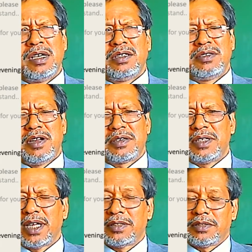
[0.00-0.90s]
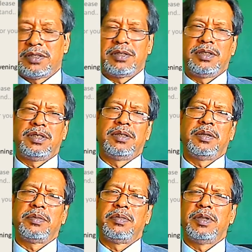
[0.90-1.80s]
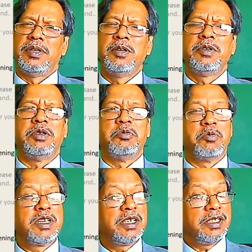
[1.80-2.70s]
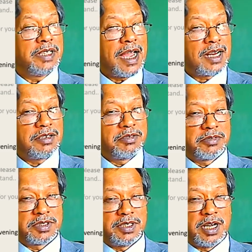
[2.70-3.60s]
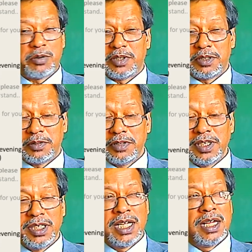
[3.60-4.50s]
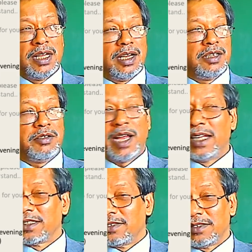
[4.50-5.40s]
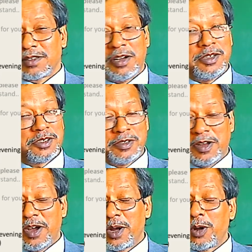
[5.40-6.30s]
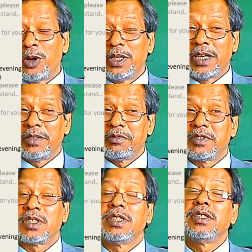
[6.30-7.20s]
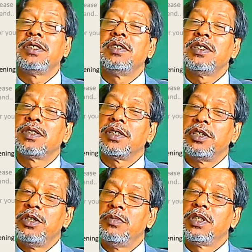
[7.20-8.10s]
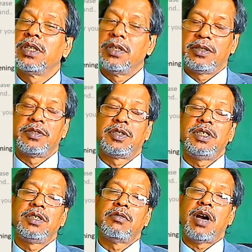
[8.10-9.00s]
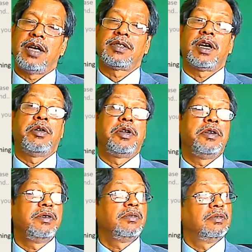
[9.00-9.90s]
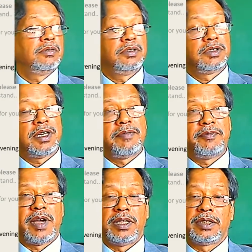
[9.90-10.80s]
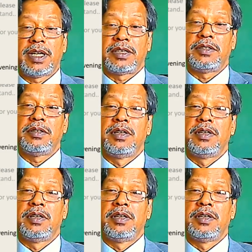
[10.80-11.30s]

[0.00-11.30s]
It's not necessary. Nobody really that interested in how you're doing, and your answer is also not all that interesting. It's just a human courtesy to ask, how are you? And you say, I'm fine, thank you.